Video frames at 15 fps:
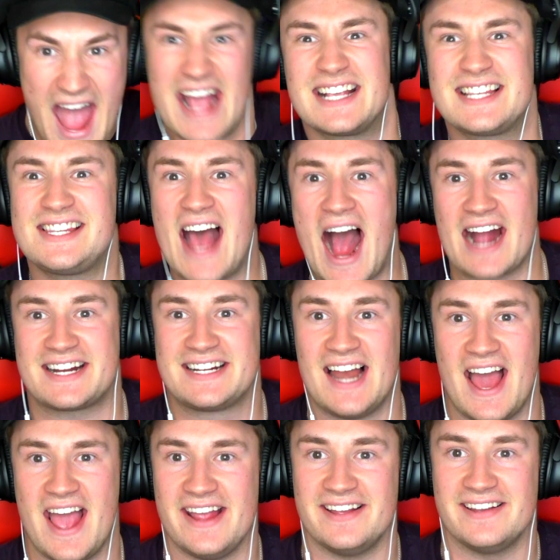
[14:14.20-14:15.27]

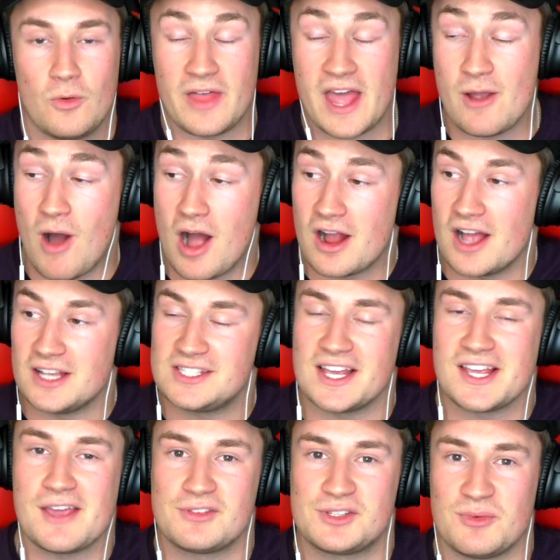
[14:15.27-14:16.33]
Exactly. Well, there you are, guys.
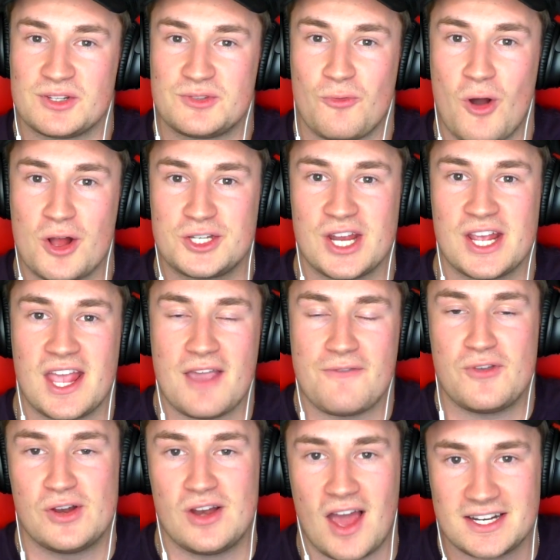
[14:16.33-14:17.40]
Thank you ever so much for watching.
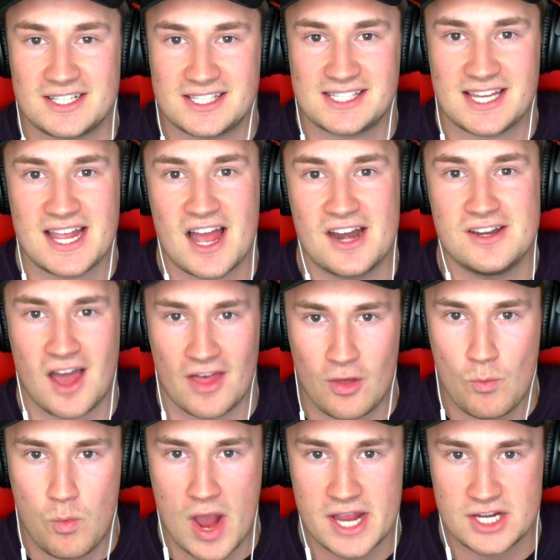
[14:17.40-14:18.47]
If you'd like to see
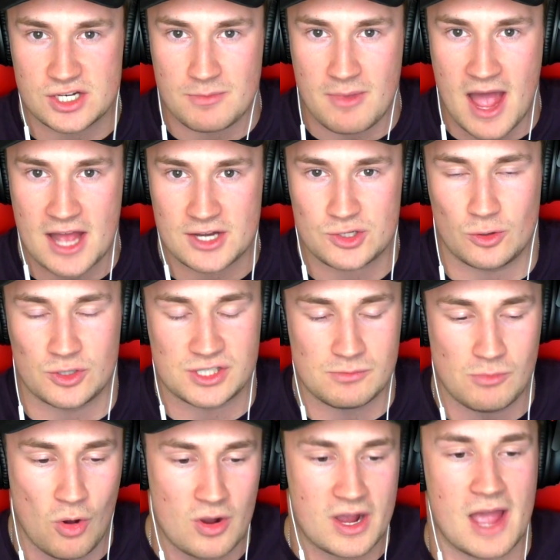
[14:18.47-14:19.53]
another wager match or
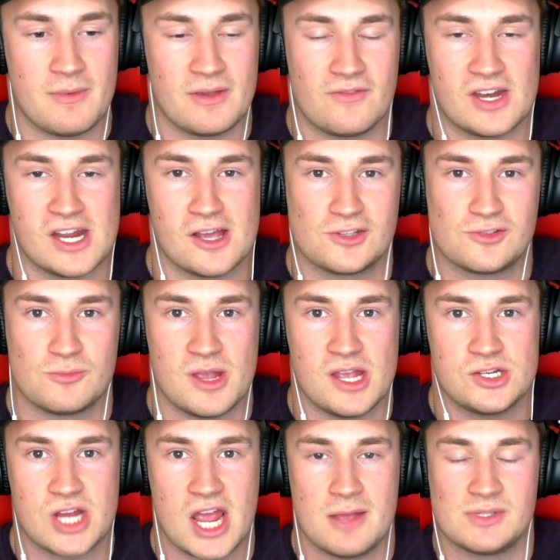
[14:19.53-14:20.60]
some more gaming videos from me
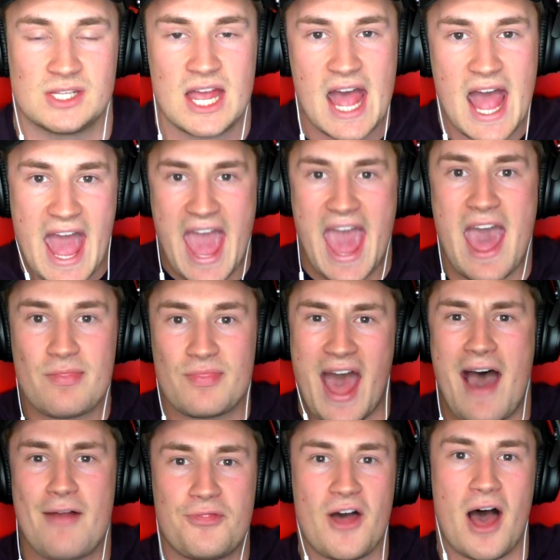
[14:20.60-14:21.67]
and James, hit
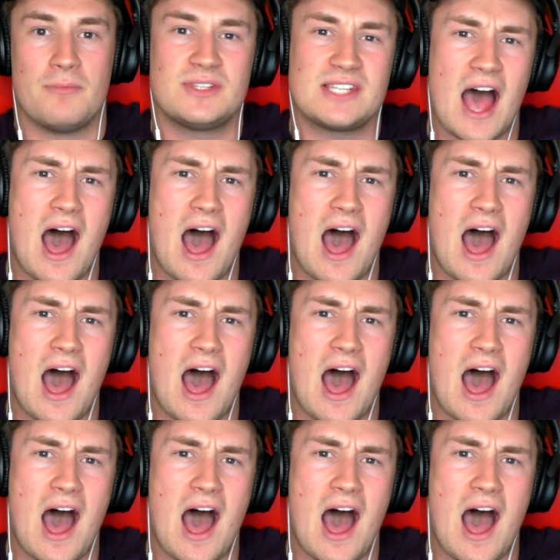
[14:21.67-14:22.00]
that thumbs